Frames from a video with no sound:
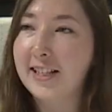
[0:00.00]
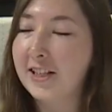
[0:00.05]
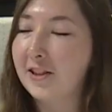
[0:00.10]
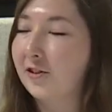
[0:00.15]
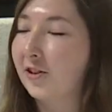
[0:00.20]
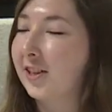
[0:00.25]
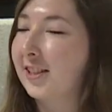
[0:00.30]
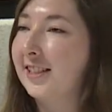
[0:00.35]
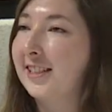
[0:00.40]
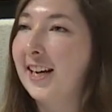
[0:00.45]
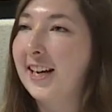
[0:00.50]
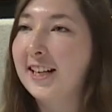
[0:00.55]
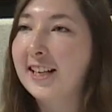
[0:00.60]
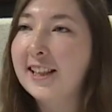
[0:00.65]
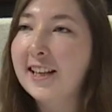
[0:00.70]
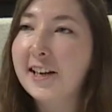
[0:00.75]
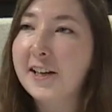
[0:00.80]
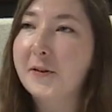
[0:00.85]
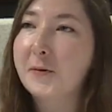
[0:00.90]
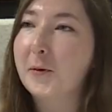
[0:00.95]
dangerous to
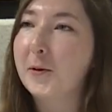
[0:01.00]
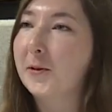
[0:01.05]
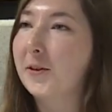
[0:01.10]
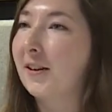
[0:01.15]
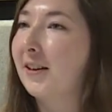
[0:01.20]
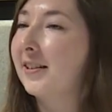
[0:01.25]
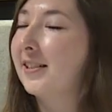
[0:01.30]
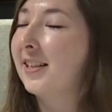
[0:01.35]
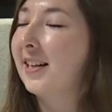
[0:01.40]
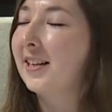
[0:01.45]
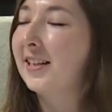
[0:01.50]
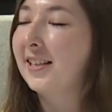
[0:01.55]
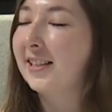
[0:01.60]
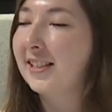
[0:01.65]
anything, it won't cause any